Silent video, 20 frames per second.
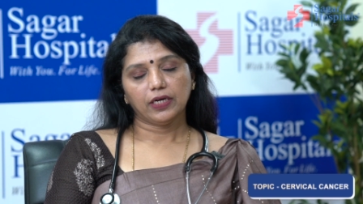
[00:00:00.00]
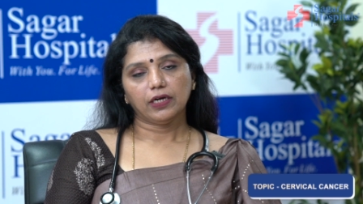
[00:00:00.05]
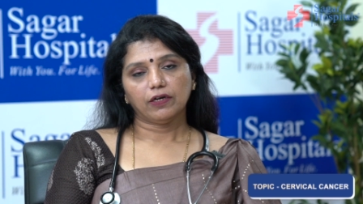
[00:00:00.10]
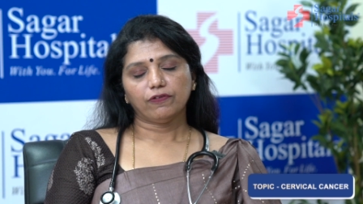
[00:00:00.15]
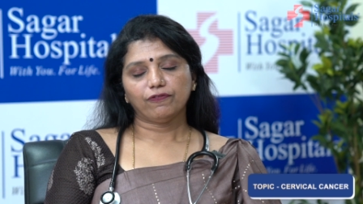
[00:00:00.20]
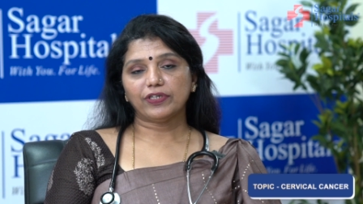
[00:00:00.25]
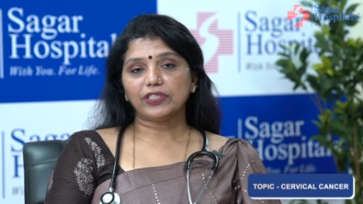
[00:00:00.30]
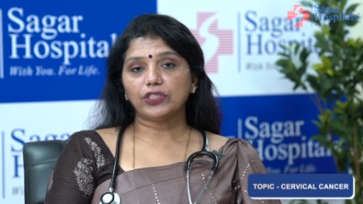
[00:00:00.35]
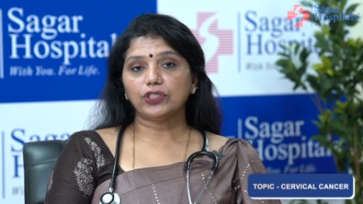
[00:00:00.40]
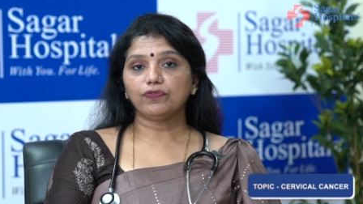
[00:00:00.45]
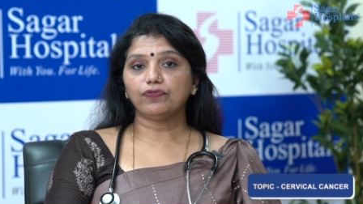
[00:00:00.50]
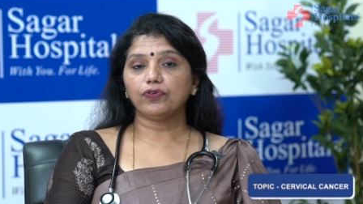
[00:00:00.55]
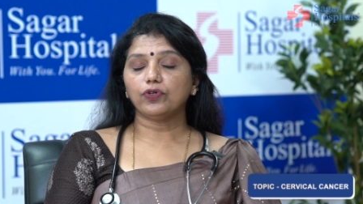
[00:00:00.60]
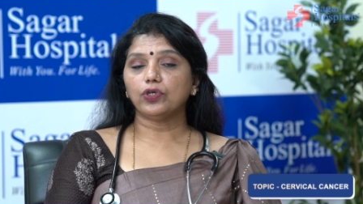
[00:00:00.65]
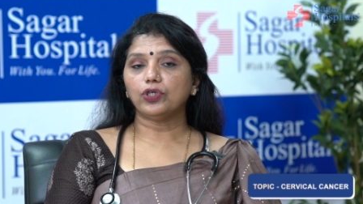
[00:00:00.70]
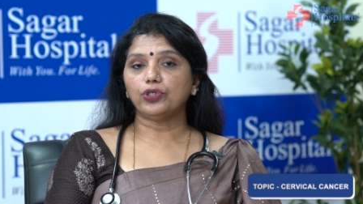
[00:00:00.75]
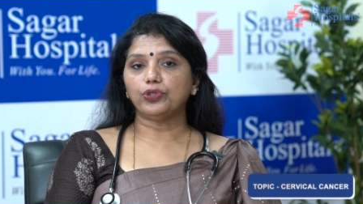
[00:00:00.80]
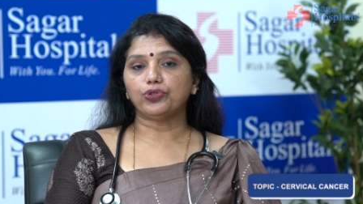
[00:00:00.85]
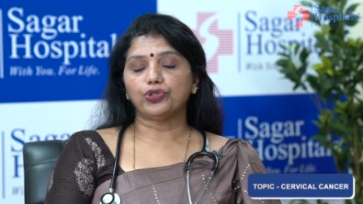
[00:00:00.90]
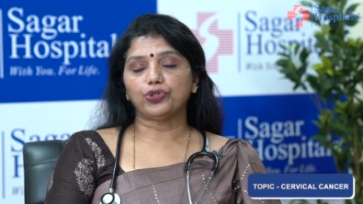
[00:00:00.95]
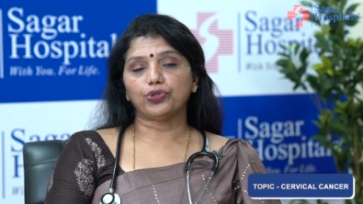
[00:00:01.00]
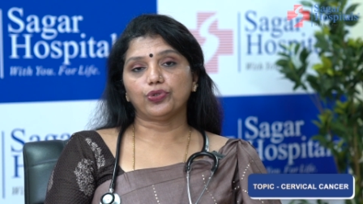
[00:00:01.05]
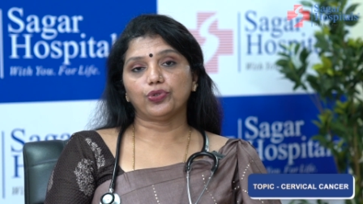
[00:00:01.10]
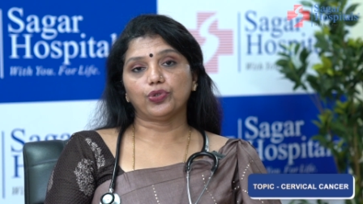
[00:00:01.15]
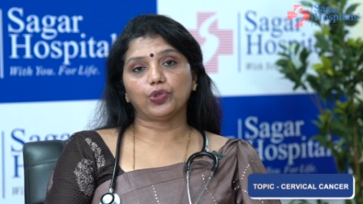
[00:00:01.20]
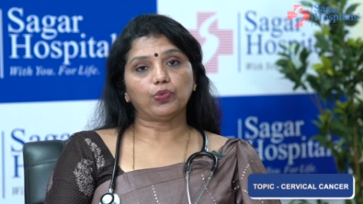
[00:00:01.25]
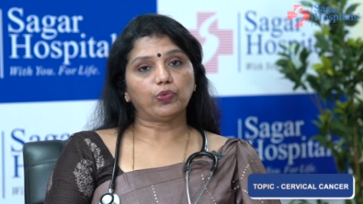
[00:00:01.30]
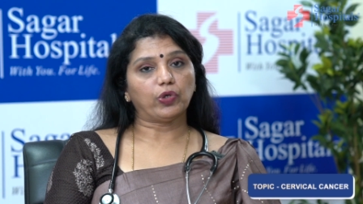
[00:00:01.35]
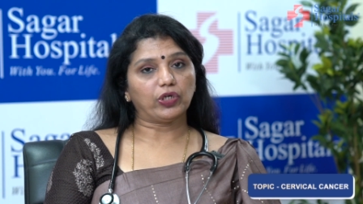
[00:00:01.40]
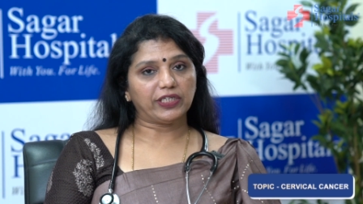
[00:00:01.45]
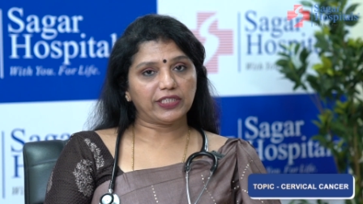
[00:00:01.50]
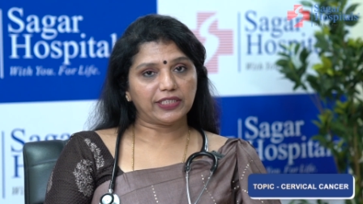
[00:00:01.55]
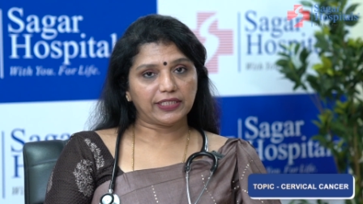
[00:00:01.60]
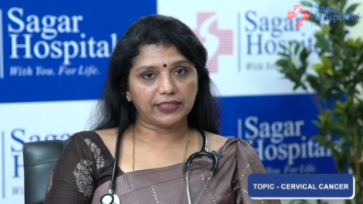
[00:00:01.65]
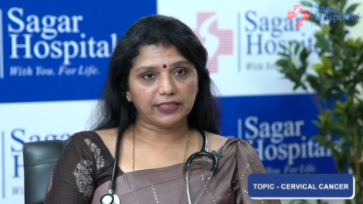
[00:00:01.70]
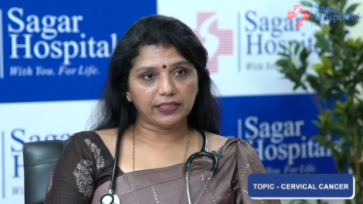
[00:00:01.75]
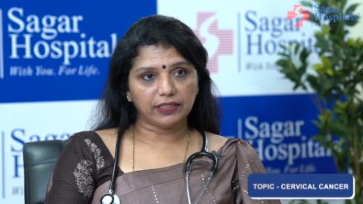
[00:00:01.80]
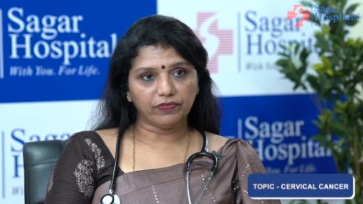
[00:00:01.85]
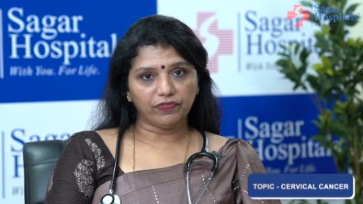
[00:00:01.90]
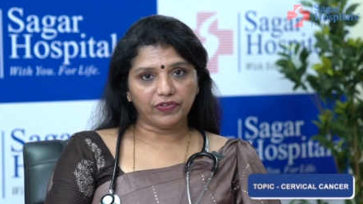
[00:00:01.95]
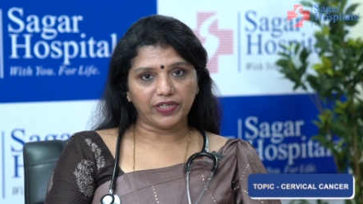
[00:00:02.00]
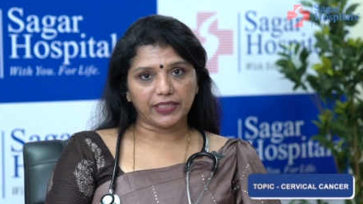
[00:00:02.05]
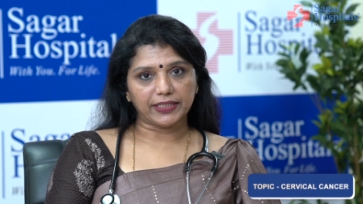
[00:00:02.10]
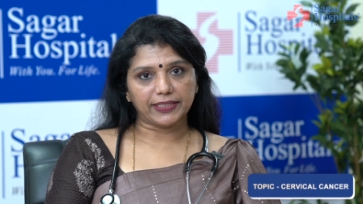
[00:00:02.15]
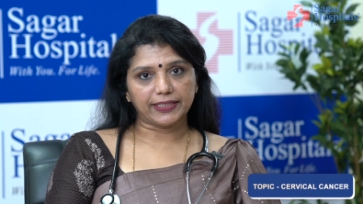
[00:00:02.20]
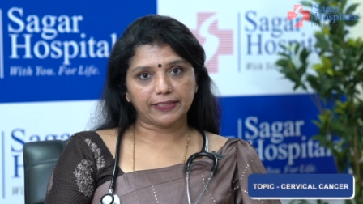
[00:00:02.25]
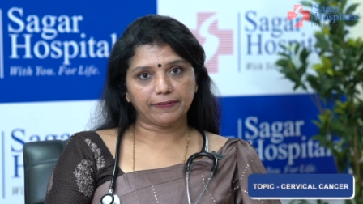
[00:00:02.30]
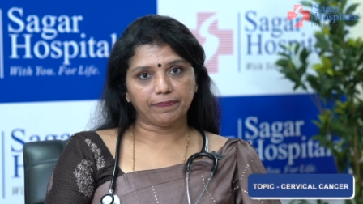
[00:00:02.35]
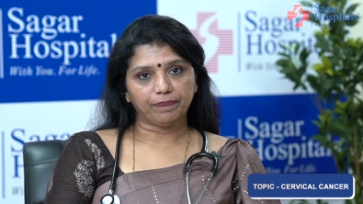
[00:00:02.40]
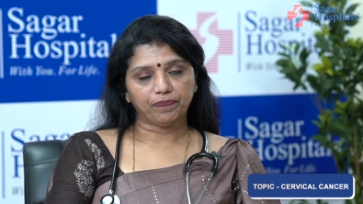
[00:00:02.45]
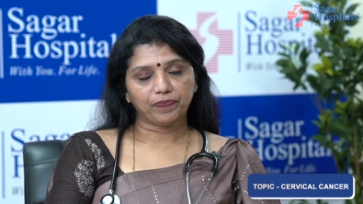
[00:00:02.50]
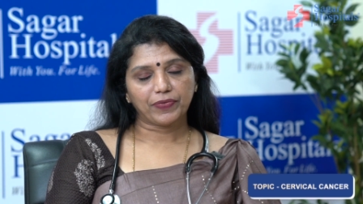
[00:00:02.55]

First of all, you should know what is cervix.